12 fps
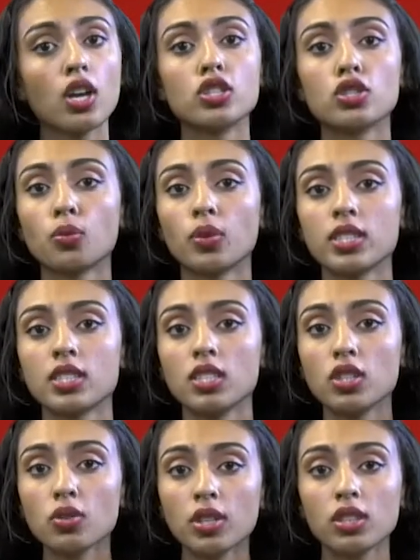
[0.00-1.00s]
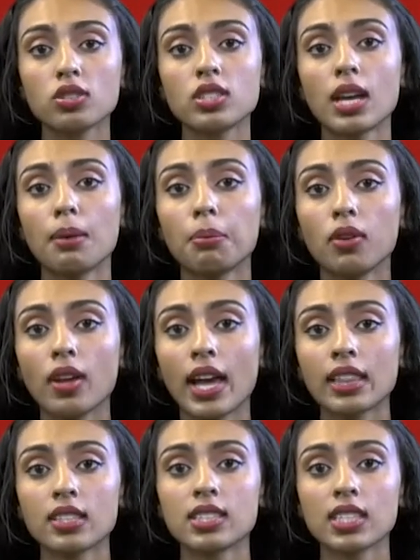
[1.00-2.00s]
towards the new Hindu temple
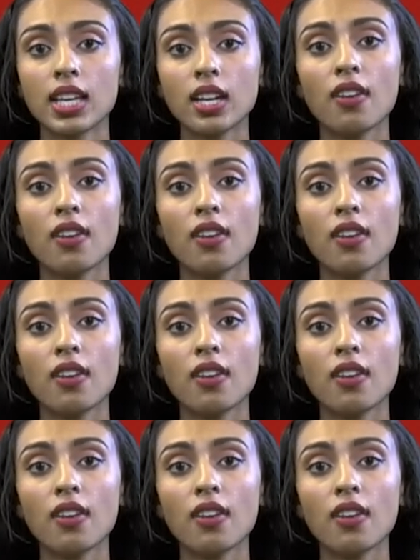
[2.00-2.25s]
at the site